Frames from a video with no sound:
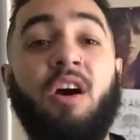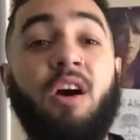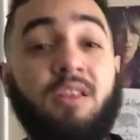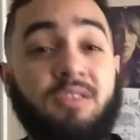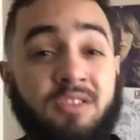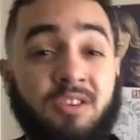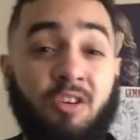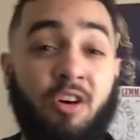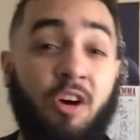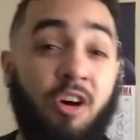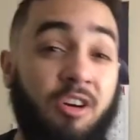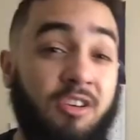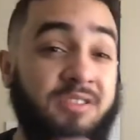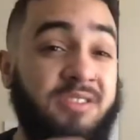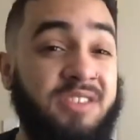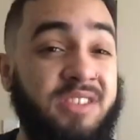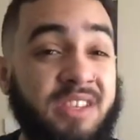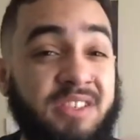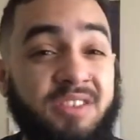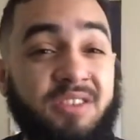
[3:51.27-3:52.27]
Until all
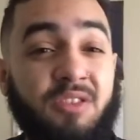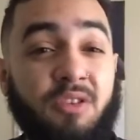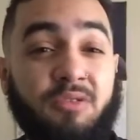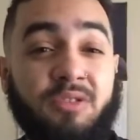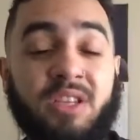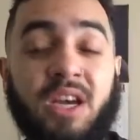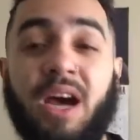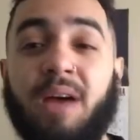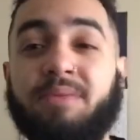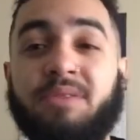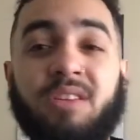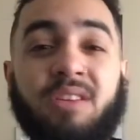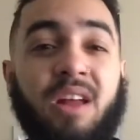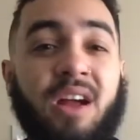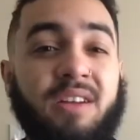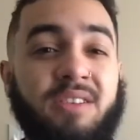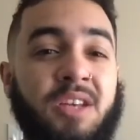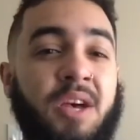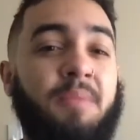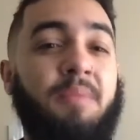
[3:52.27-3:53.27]
6 of those cops are
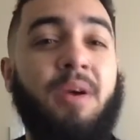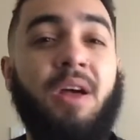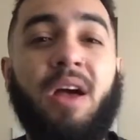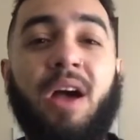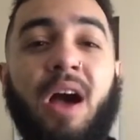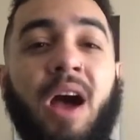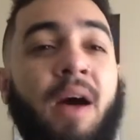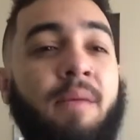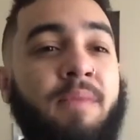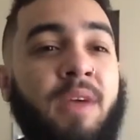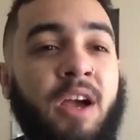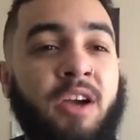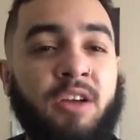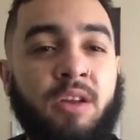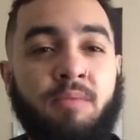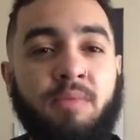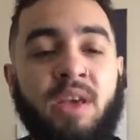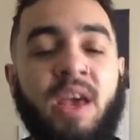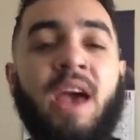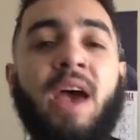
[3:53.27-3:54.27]
locked up, I'm not
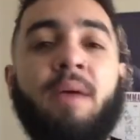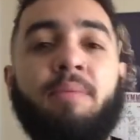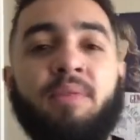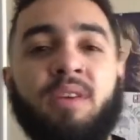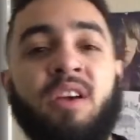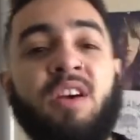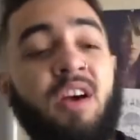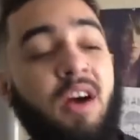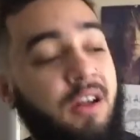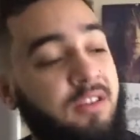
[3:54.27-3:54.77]
going to be happy.